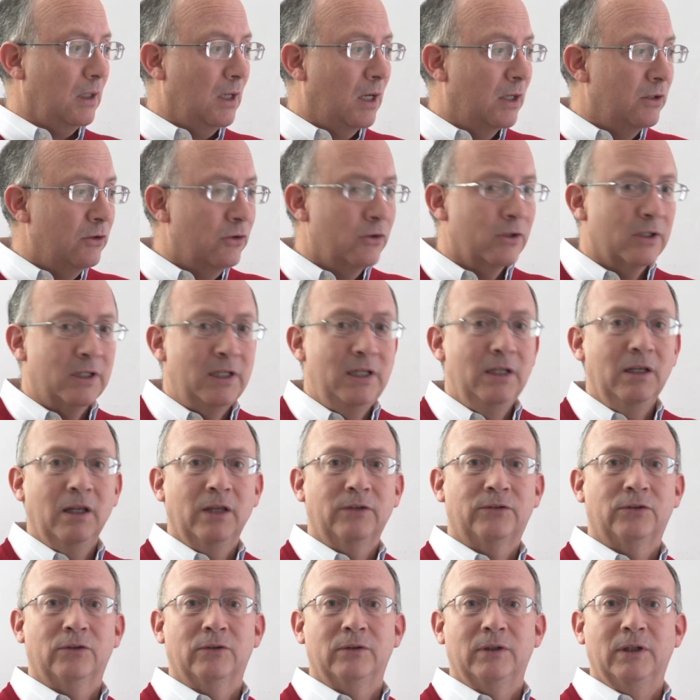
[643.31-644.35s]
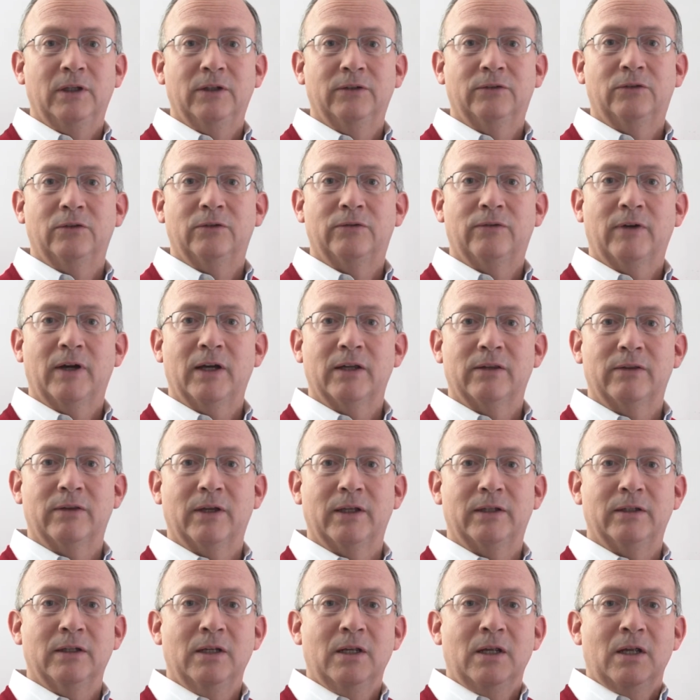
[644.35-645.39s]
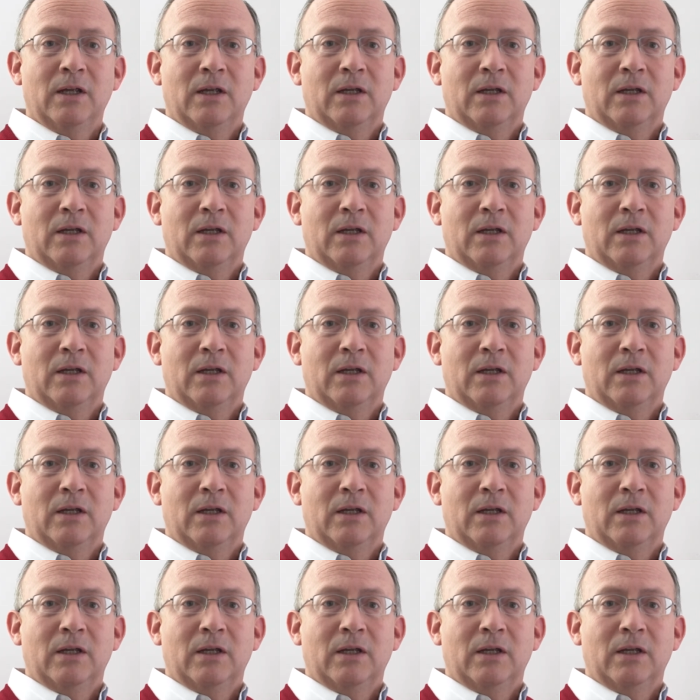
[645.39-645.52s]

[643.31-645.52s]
Another key lesson is the fact that